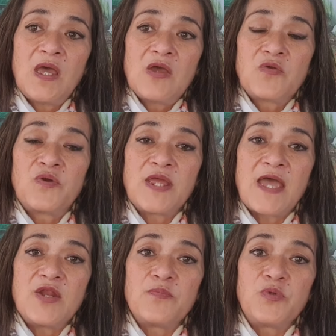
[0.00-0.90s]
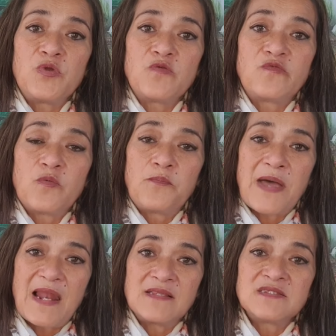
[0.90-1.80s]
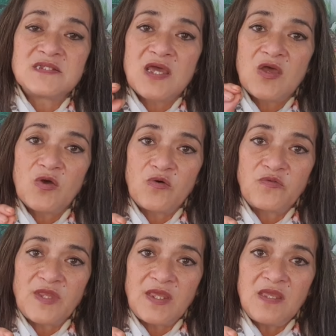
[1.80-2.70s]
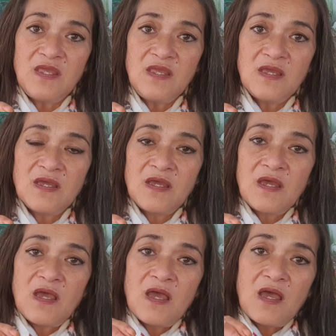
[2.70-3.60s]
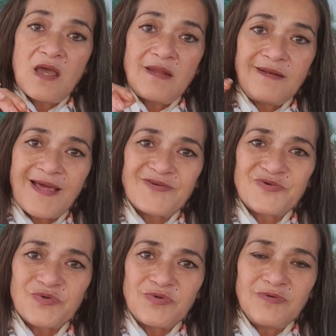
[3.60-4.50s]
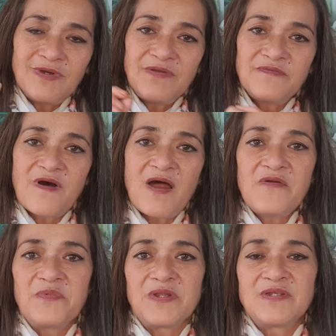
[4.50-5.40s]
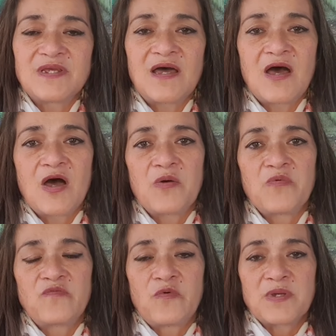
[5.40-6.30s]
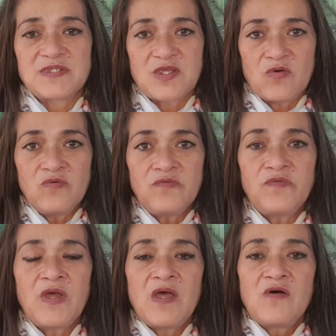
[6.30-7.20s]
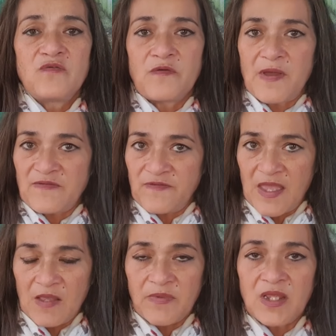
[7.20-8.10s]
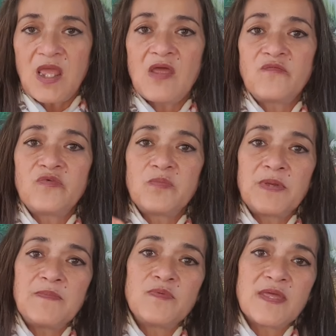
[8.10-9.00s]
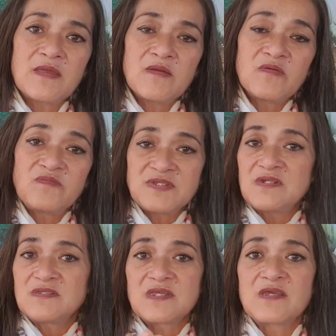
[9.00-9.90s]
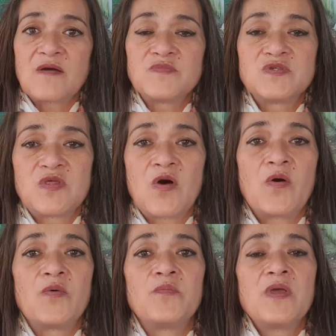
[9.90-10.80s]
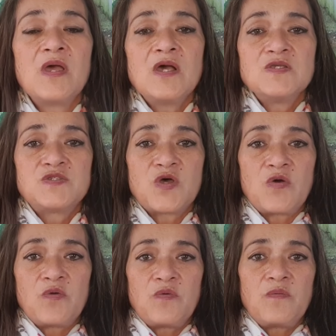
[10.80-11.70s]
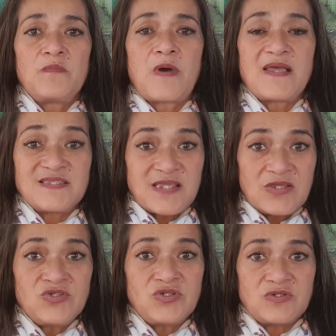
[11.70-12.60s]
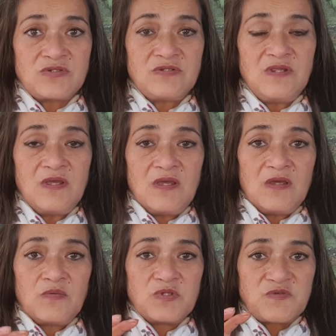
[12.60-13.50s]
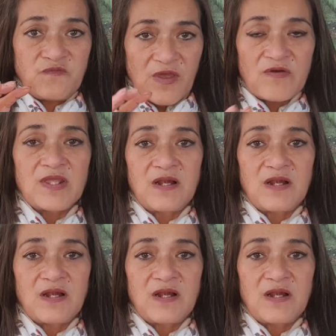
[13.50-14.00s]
create a beautiful, balanced, healthy, natural environment for myself, for my family, and for the visitors that come to the home. So my intention was very